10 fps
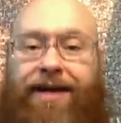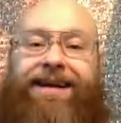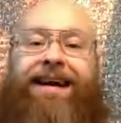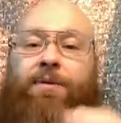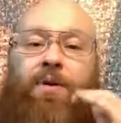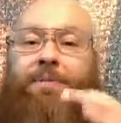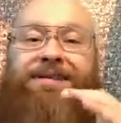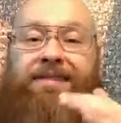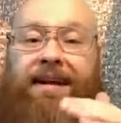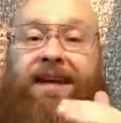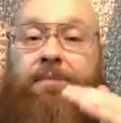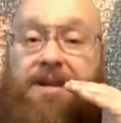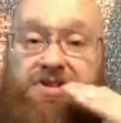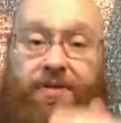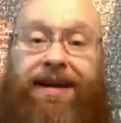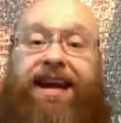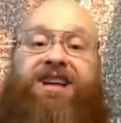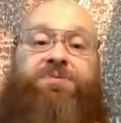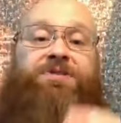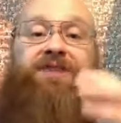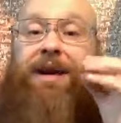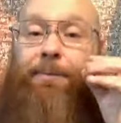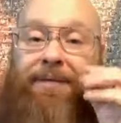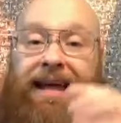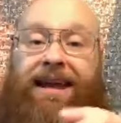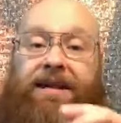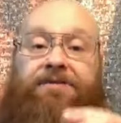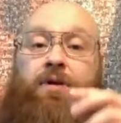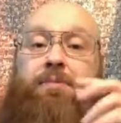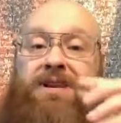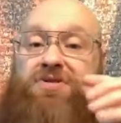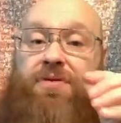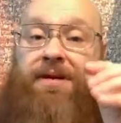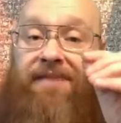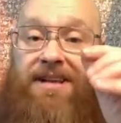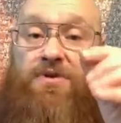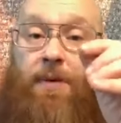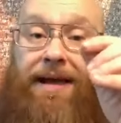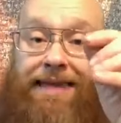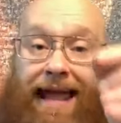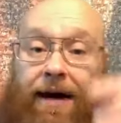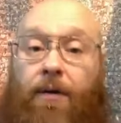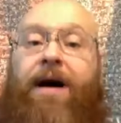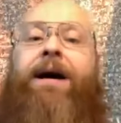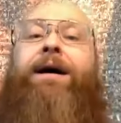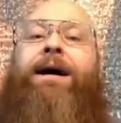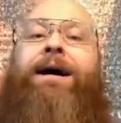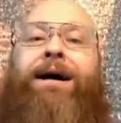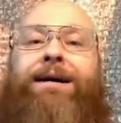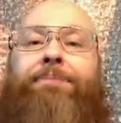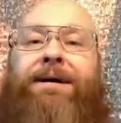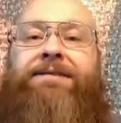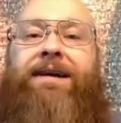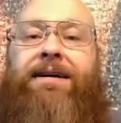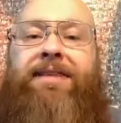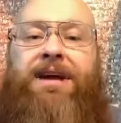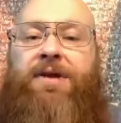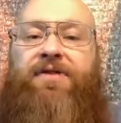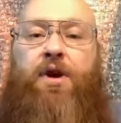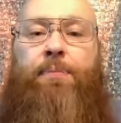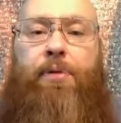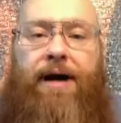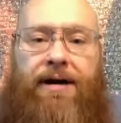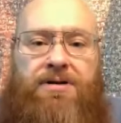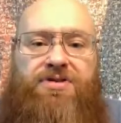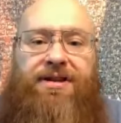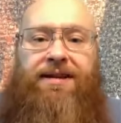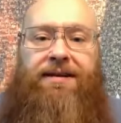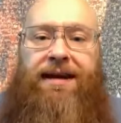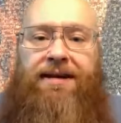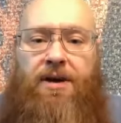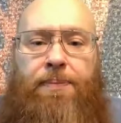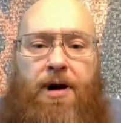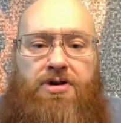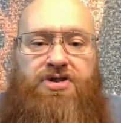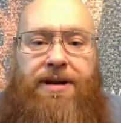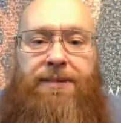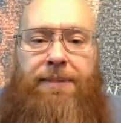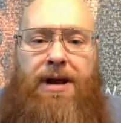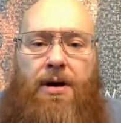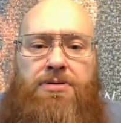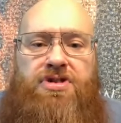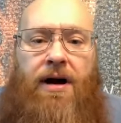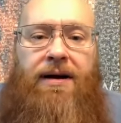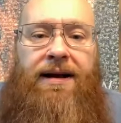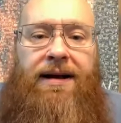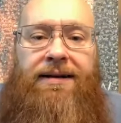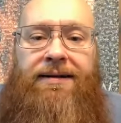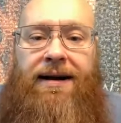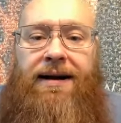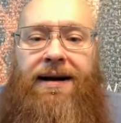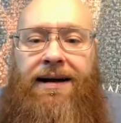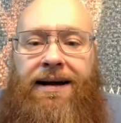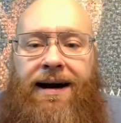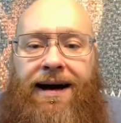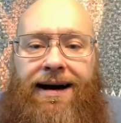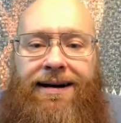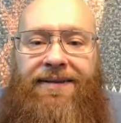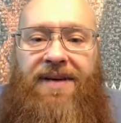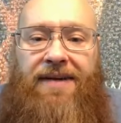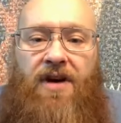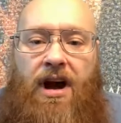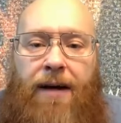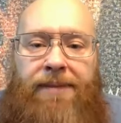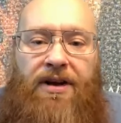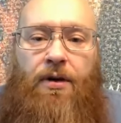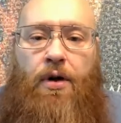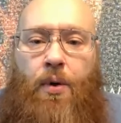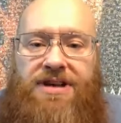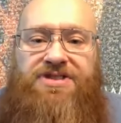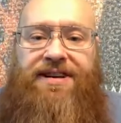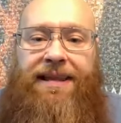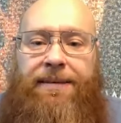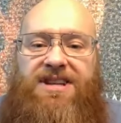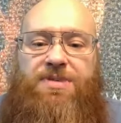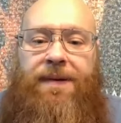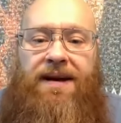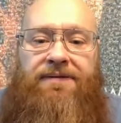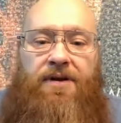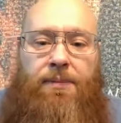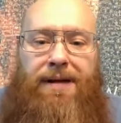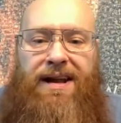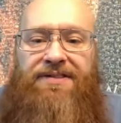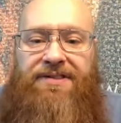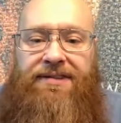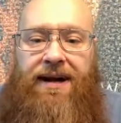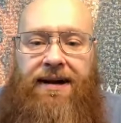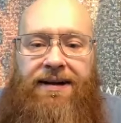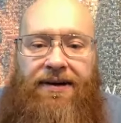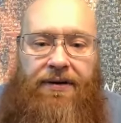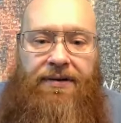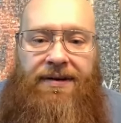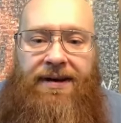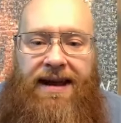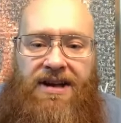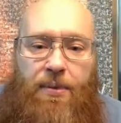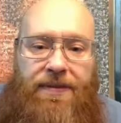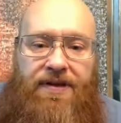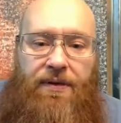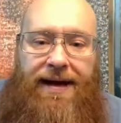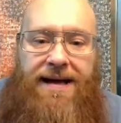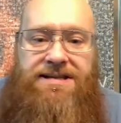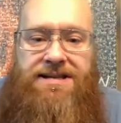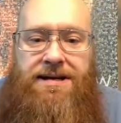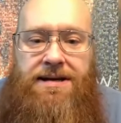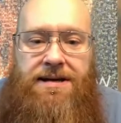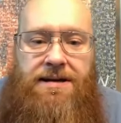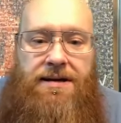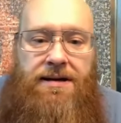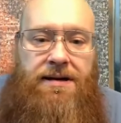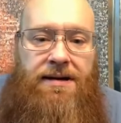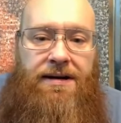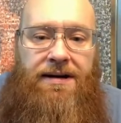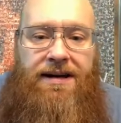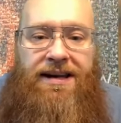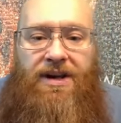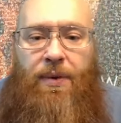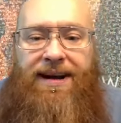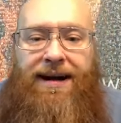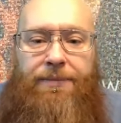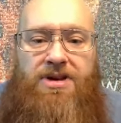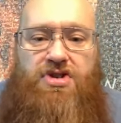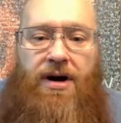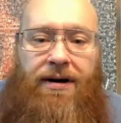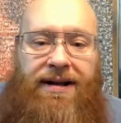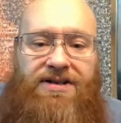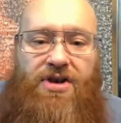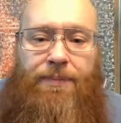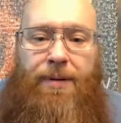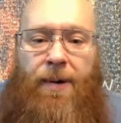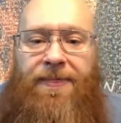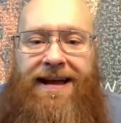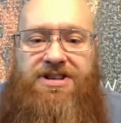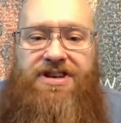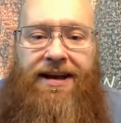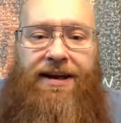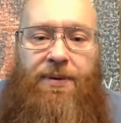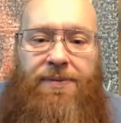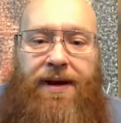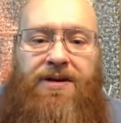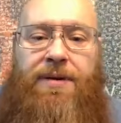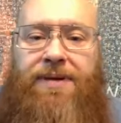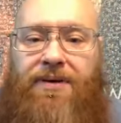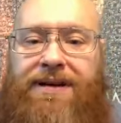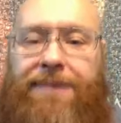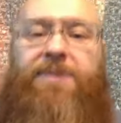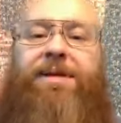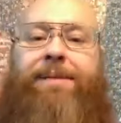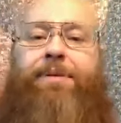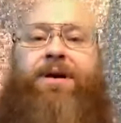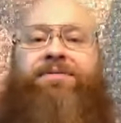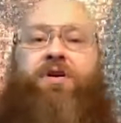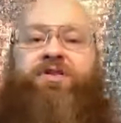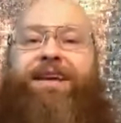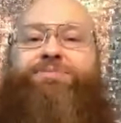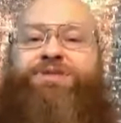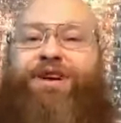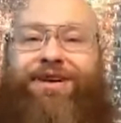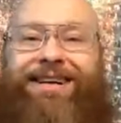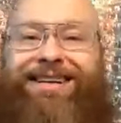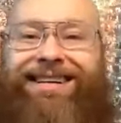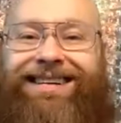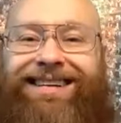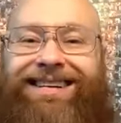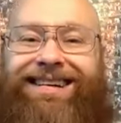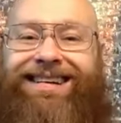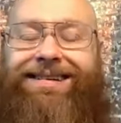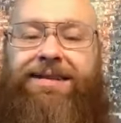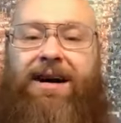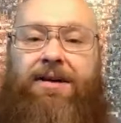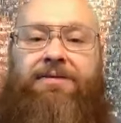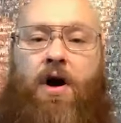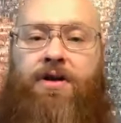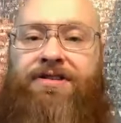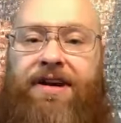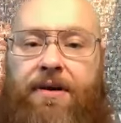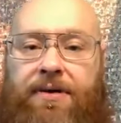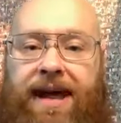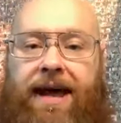And I will be taking ministry engagements. I am planning a few ministry events right now. Uh, but uh, thank you for your prayers and, and your partnership. Let me know who's on. And if you have a comment or a question, let me just spend a few minutes here connecting with you guys. You want to come to Charlotte? It's your birthday, Shelly. We welcome you. Come and be a part of our teams here. Are you volunteered yet?